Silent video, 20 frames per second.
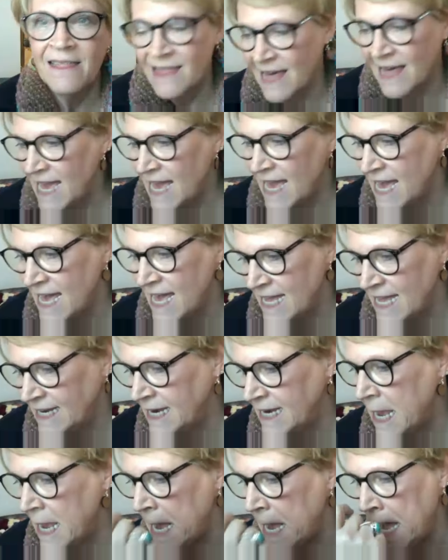
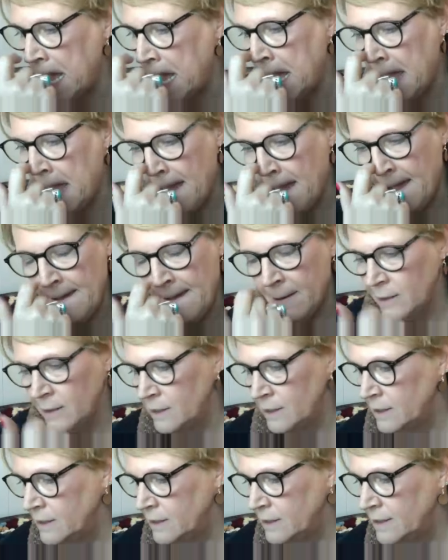than uh,
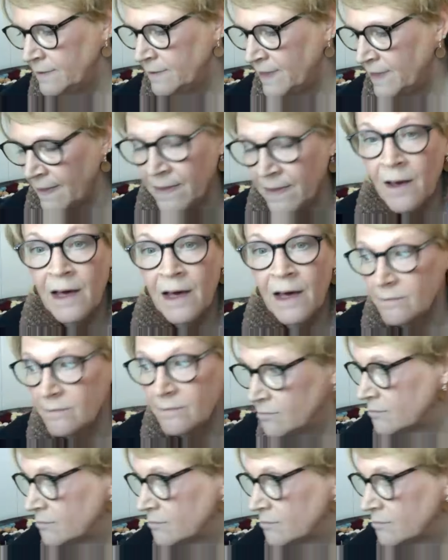than the